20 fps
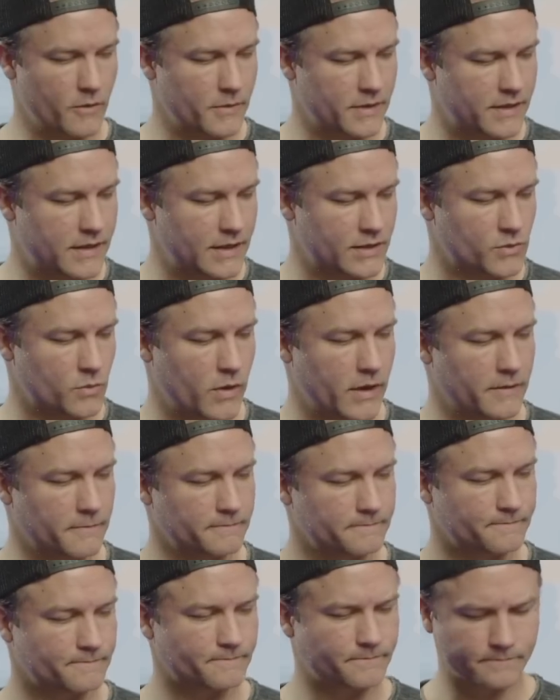with this one
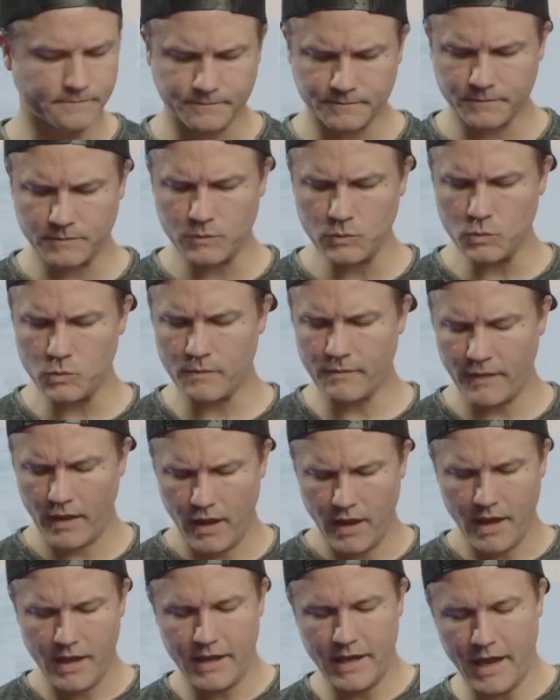
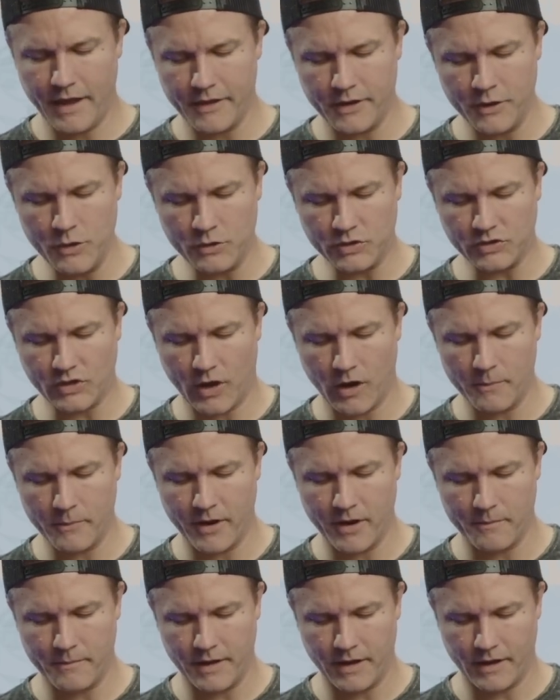yeah, the new Star
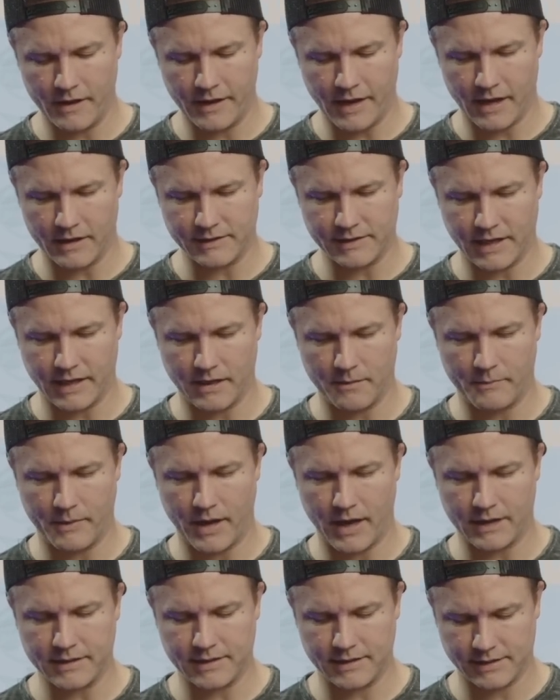Brand being on the outside of the
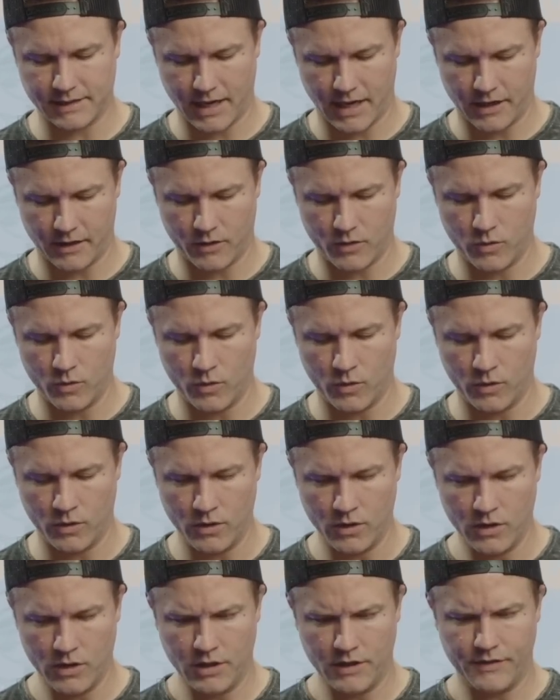box is kind of cool.
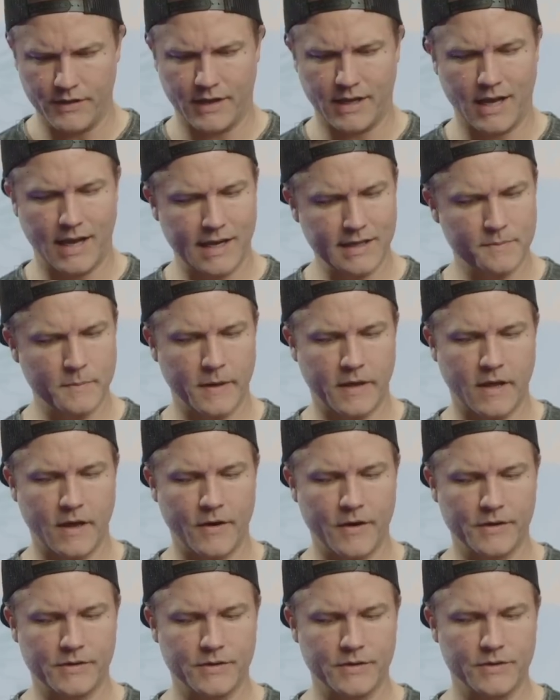The cosmic
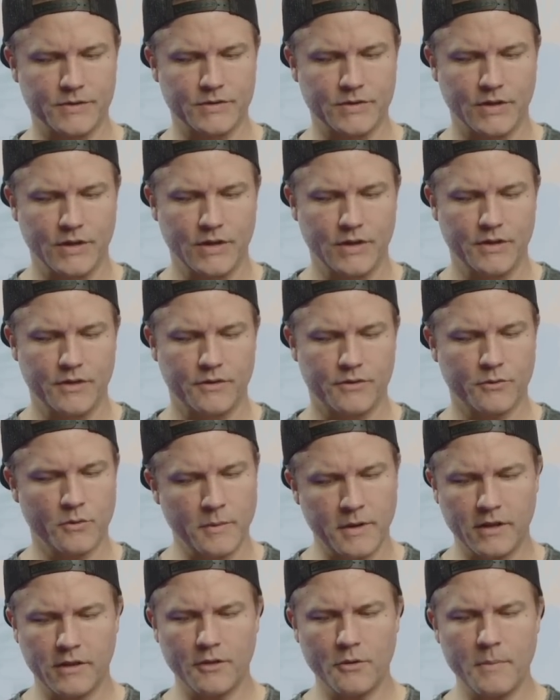characters threw
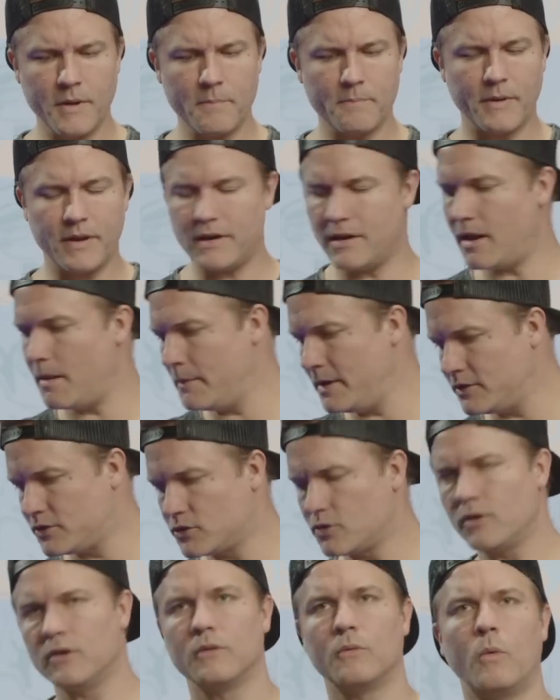me a little bit, but I mean,
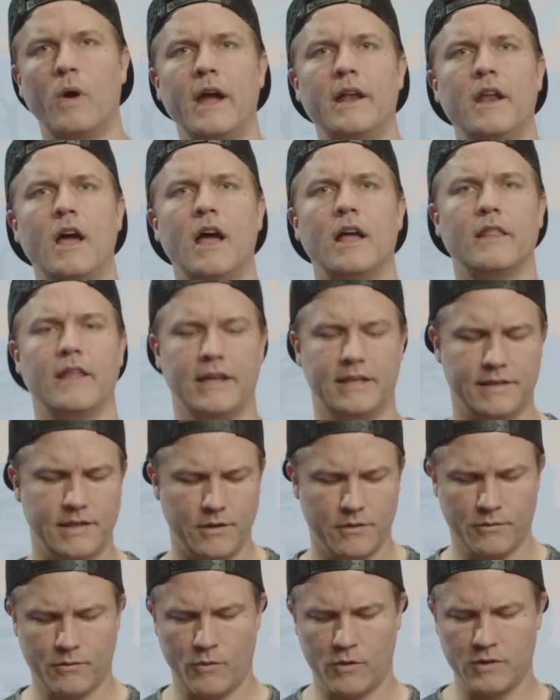sure, why not? Like
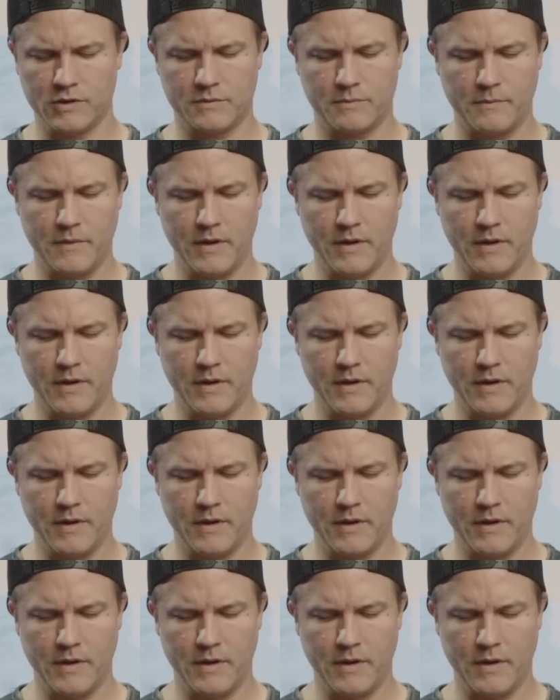Secret Wars,